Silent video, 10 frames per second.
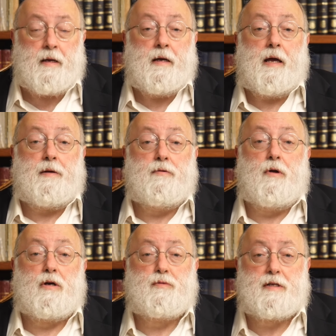And who
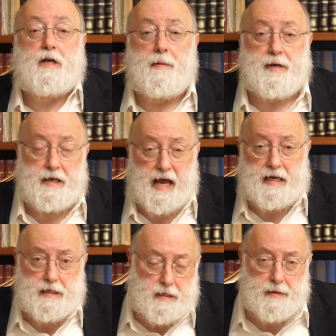knows what's coming
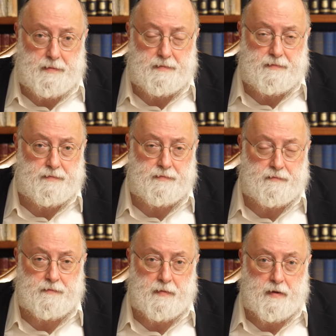next.
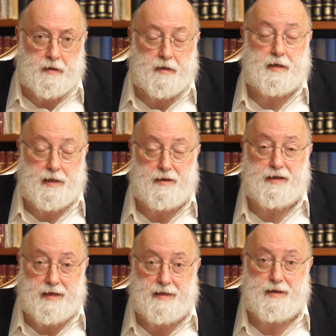
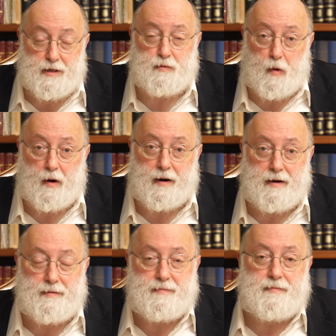Clearly, there's war.
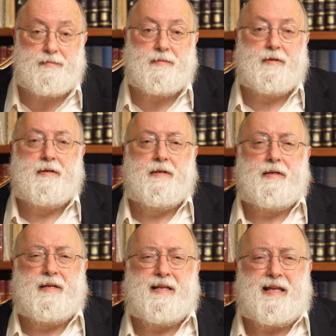
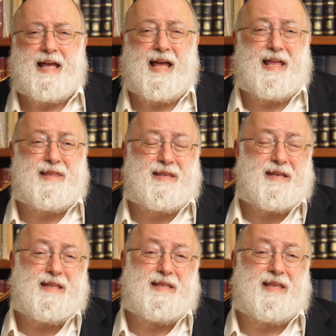And
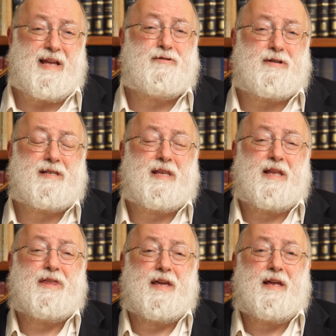the interesting
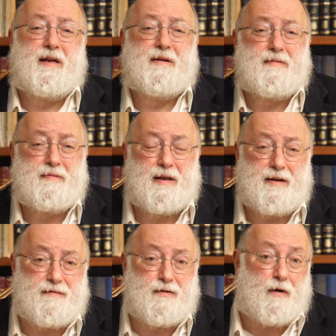thing, I don't
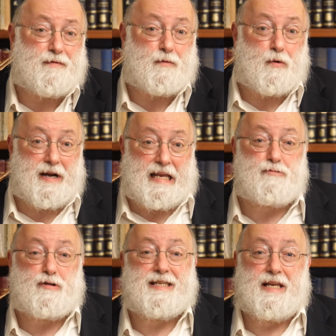even know if the word
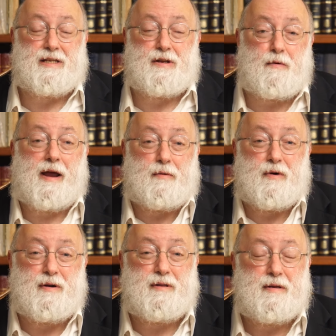interesting is the right
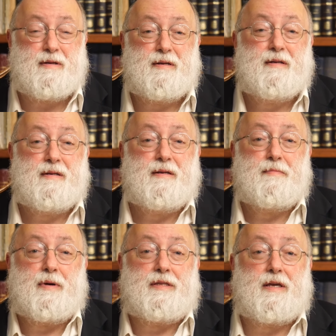word,
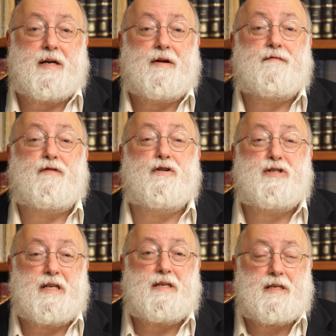but the
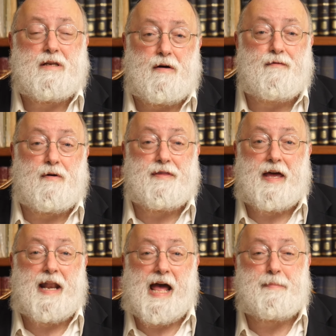convergence of all
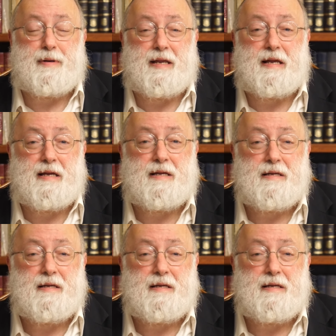that happening